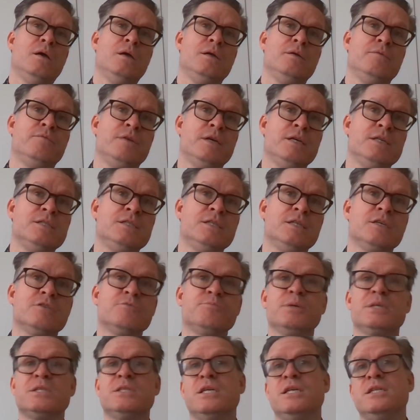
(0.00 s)
inflation
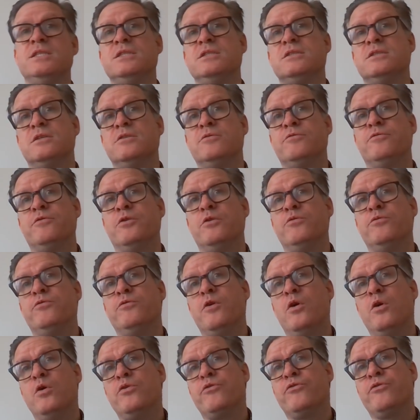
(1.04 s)
expectations, and so
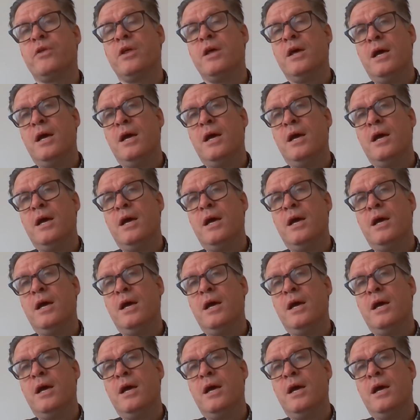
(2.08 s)
forth,